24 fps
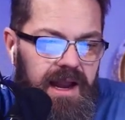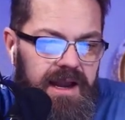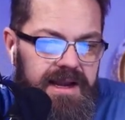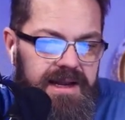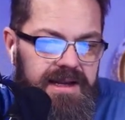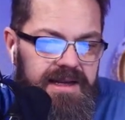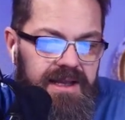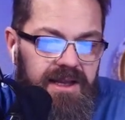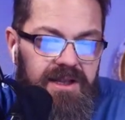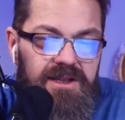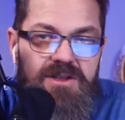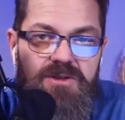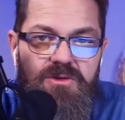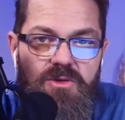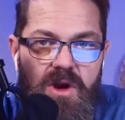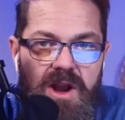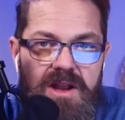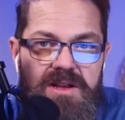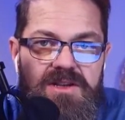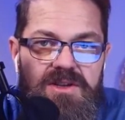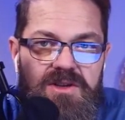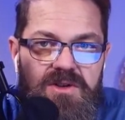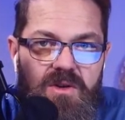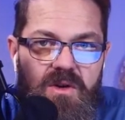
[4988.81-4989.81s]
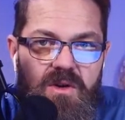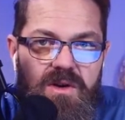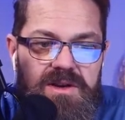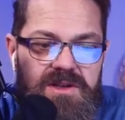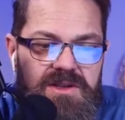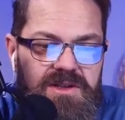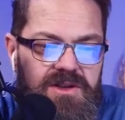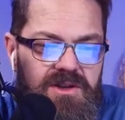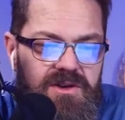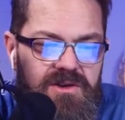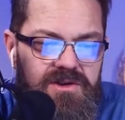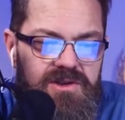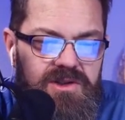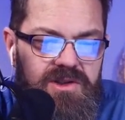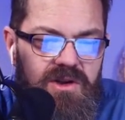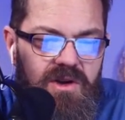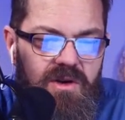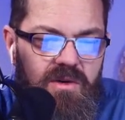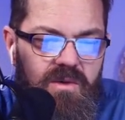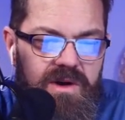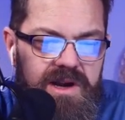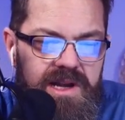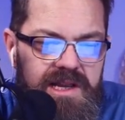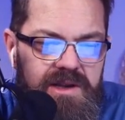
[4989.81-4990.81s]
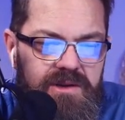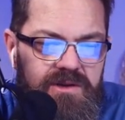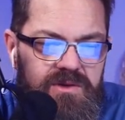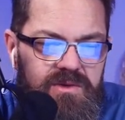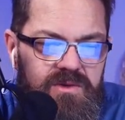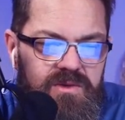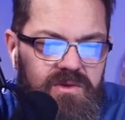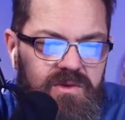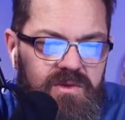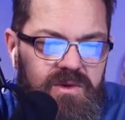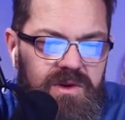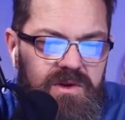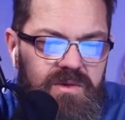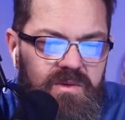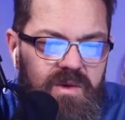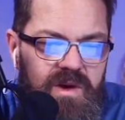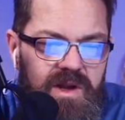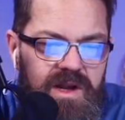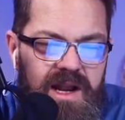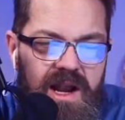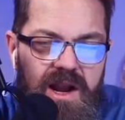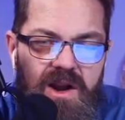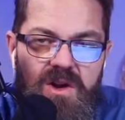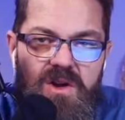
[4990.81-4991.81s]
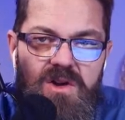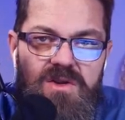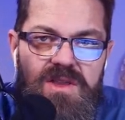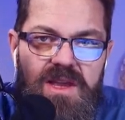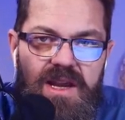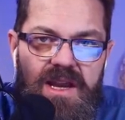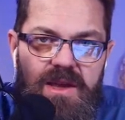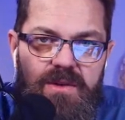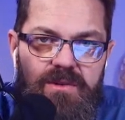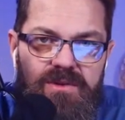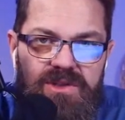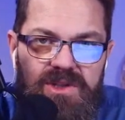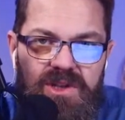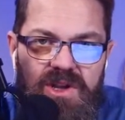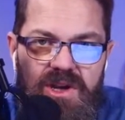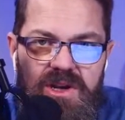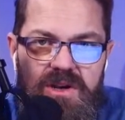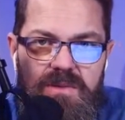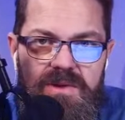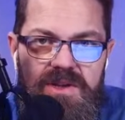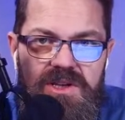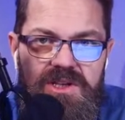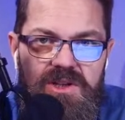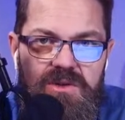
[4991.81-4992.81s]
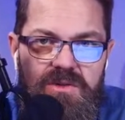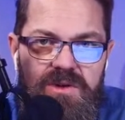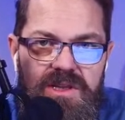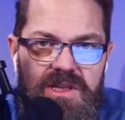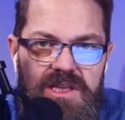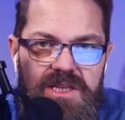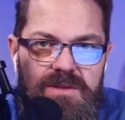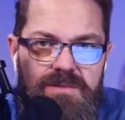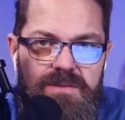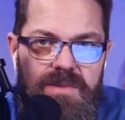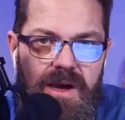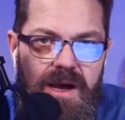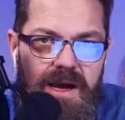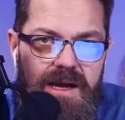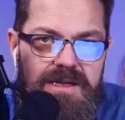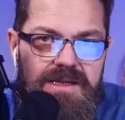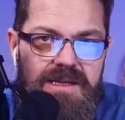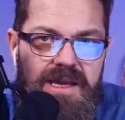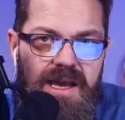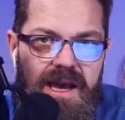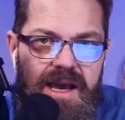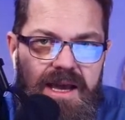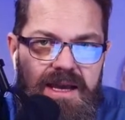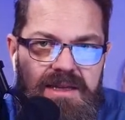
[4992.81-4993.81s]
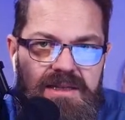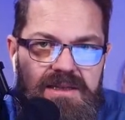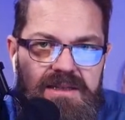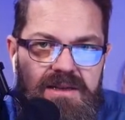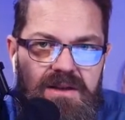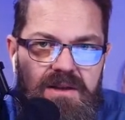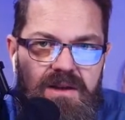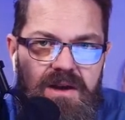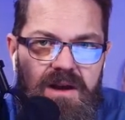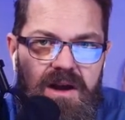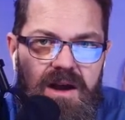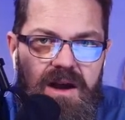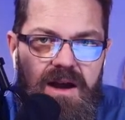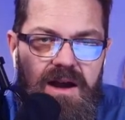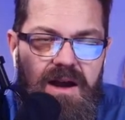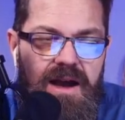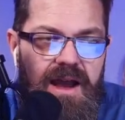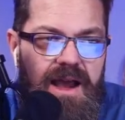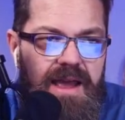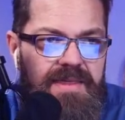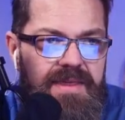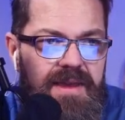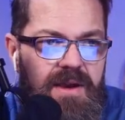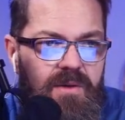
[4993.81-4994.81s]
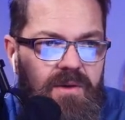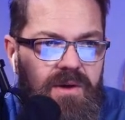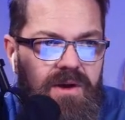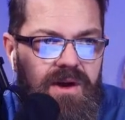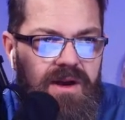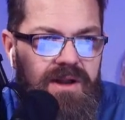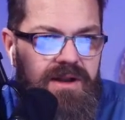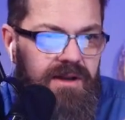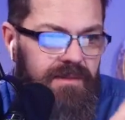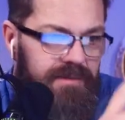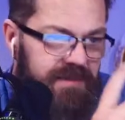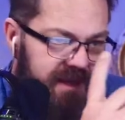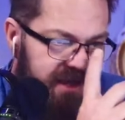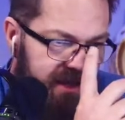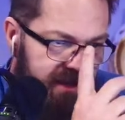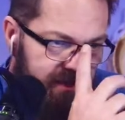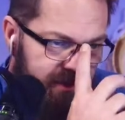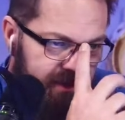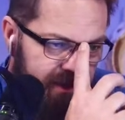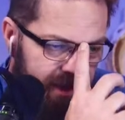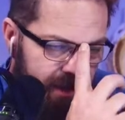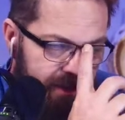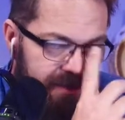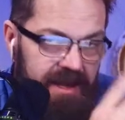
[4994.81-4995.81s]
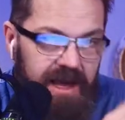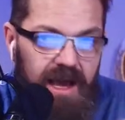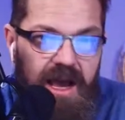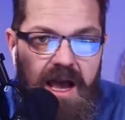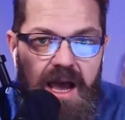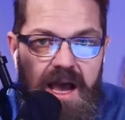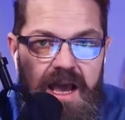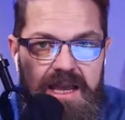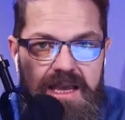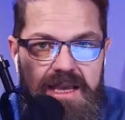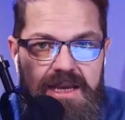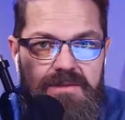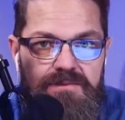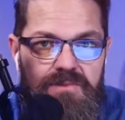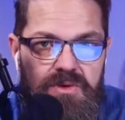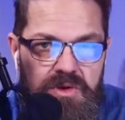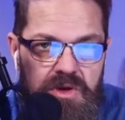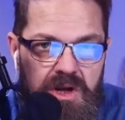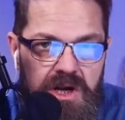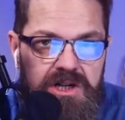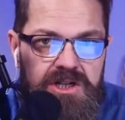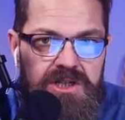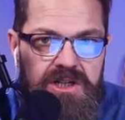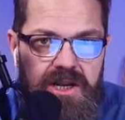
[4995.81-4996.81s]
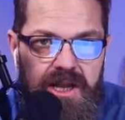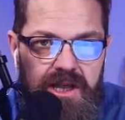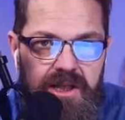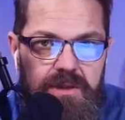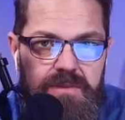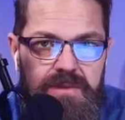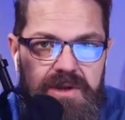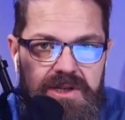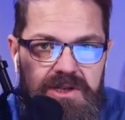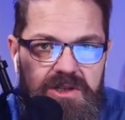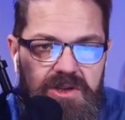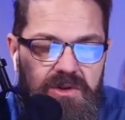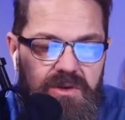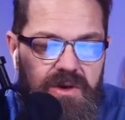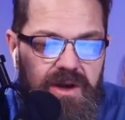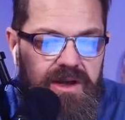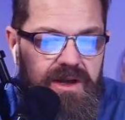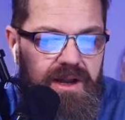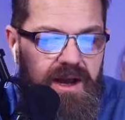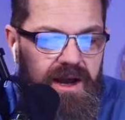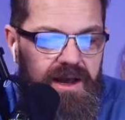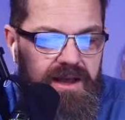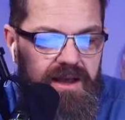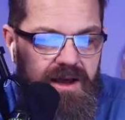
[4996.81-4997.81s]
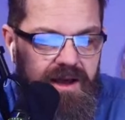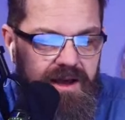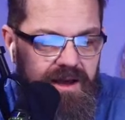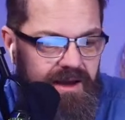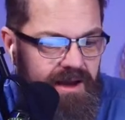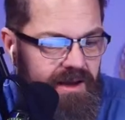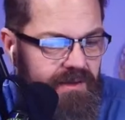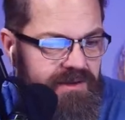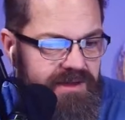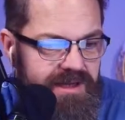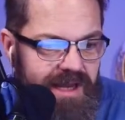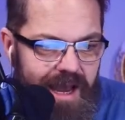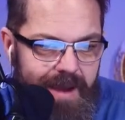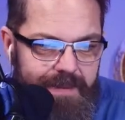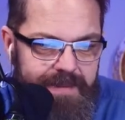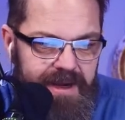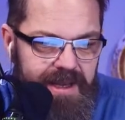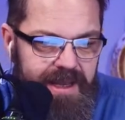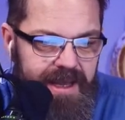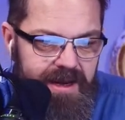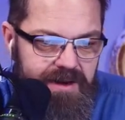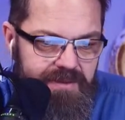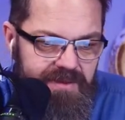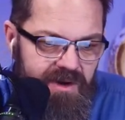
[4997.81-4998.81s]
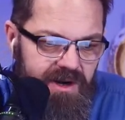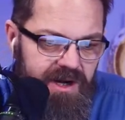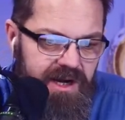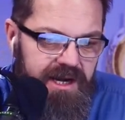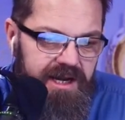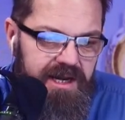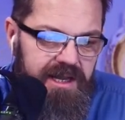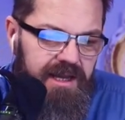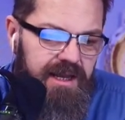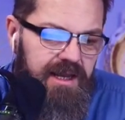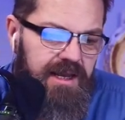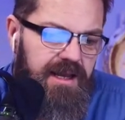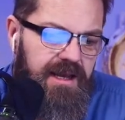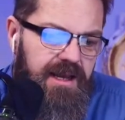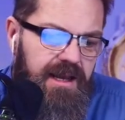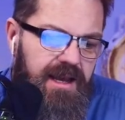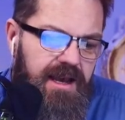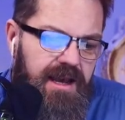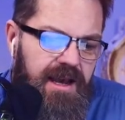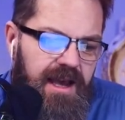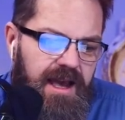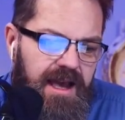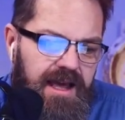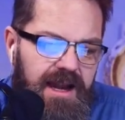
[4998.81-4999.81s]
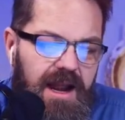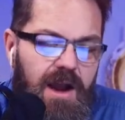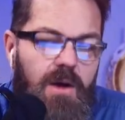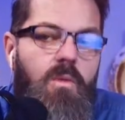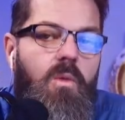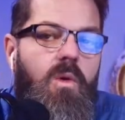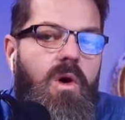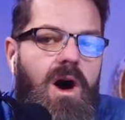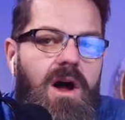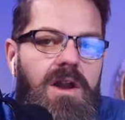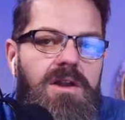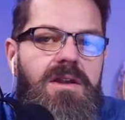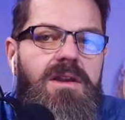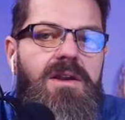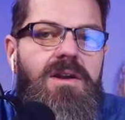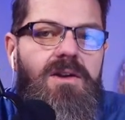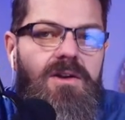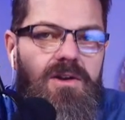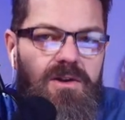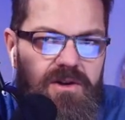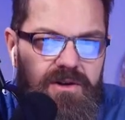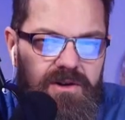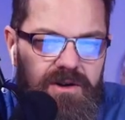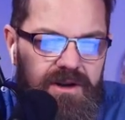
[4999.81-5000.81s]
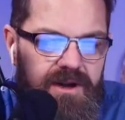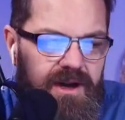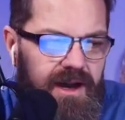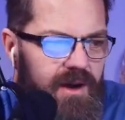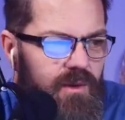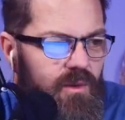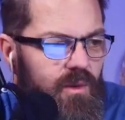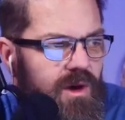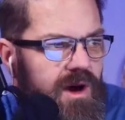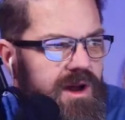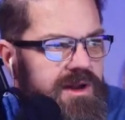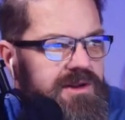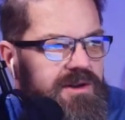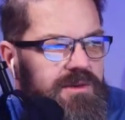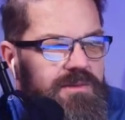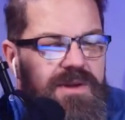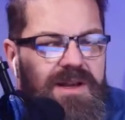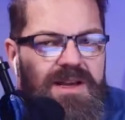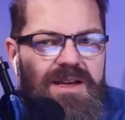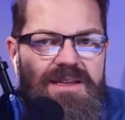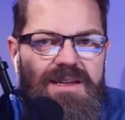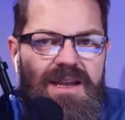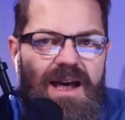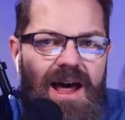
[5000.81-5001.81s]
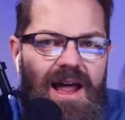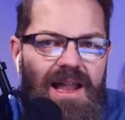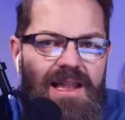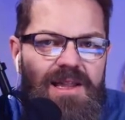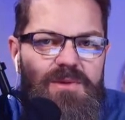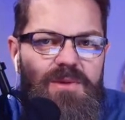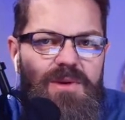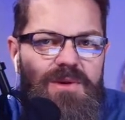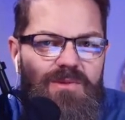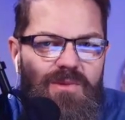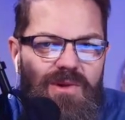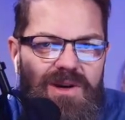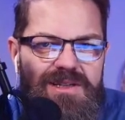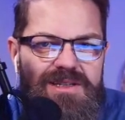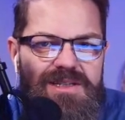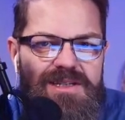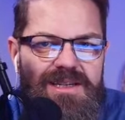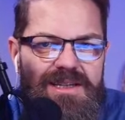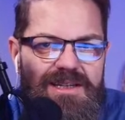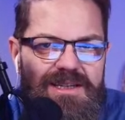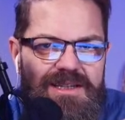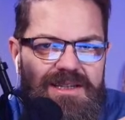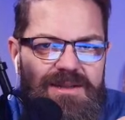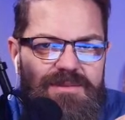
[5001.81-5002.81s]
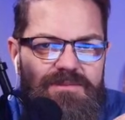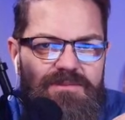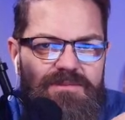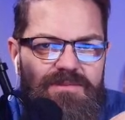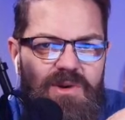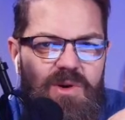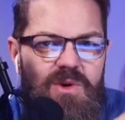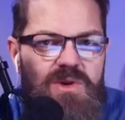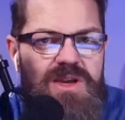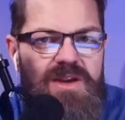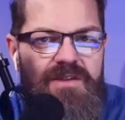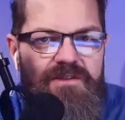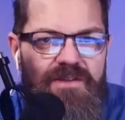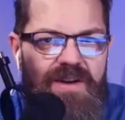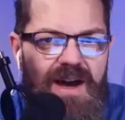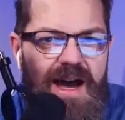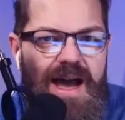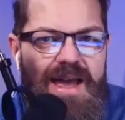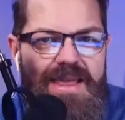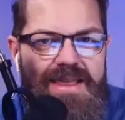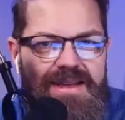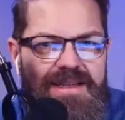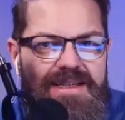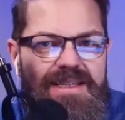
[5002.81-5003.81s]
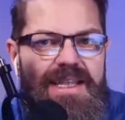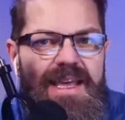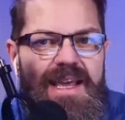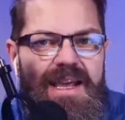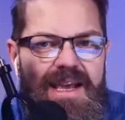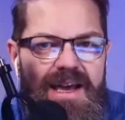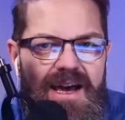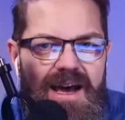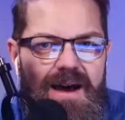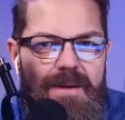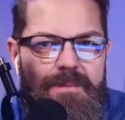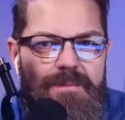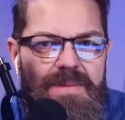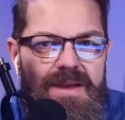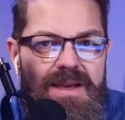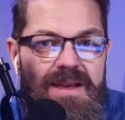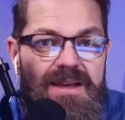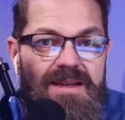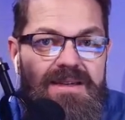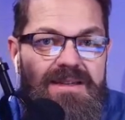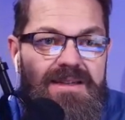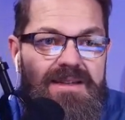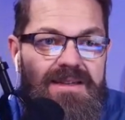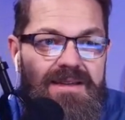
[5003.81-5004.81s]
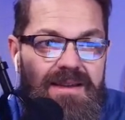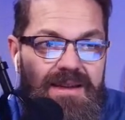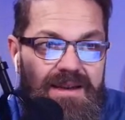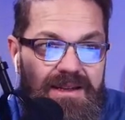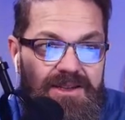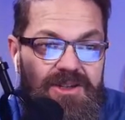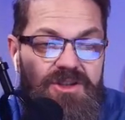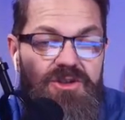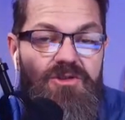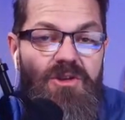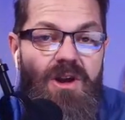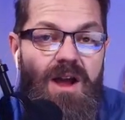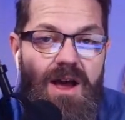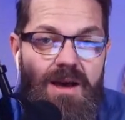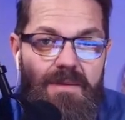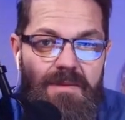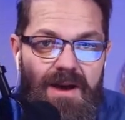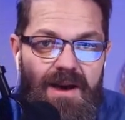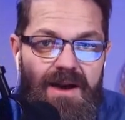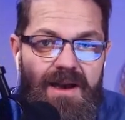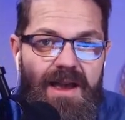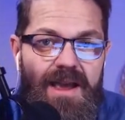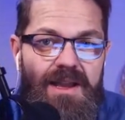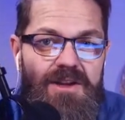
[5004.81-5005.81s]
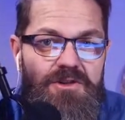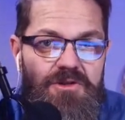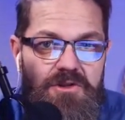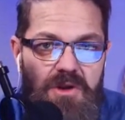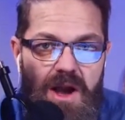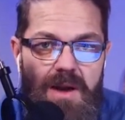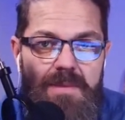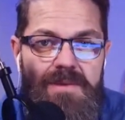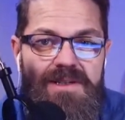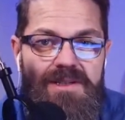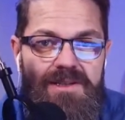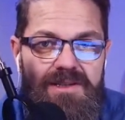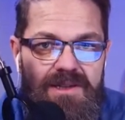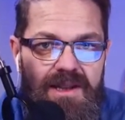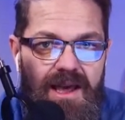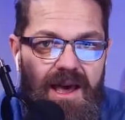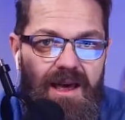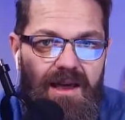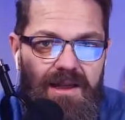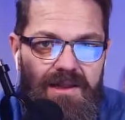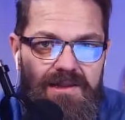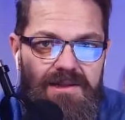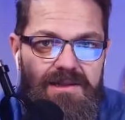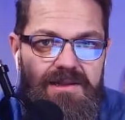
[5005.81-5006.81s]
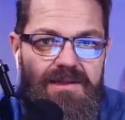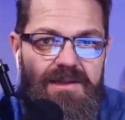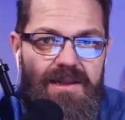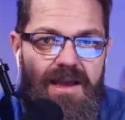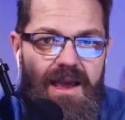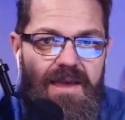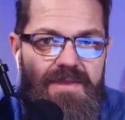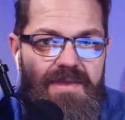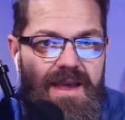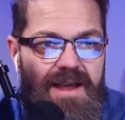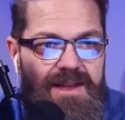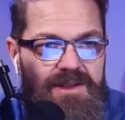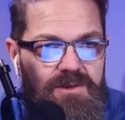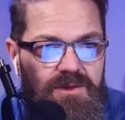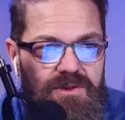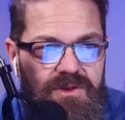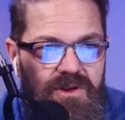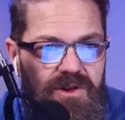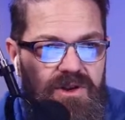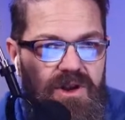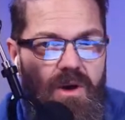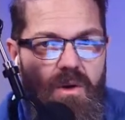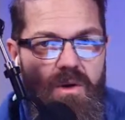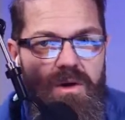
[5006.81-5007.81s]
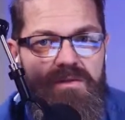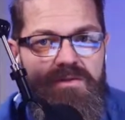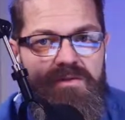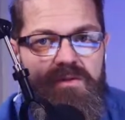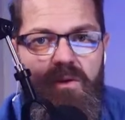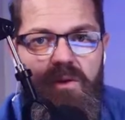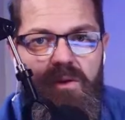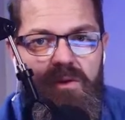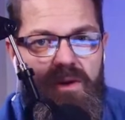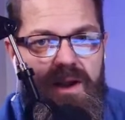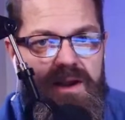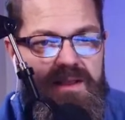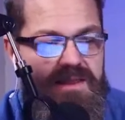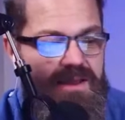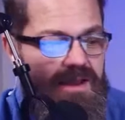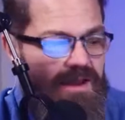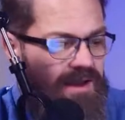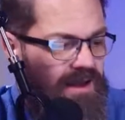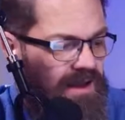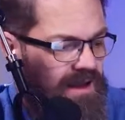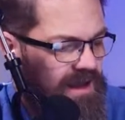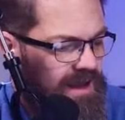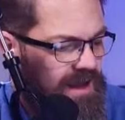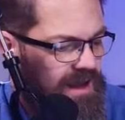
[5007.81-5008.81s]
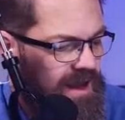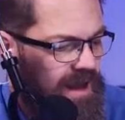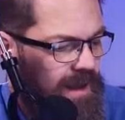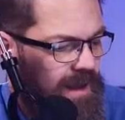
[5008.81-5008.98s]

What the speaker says: And he tells great stories too. So when I heard that he was going to be doing this podcast, and there was going to be a high-end production element to it, I was happy to get him on. And I wondered because Hollywood wants to spookify this thing up because it's drama and drama sells, and that's what they're going for, right?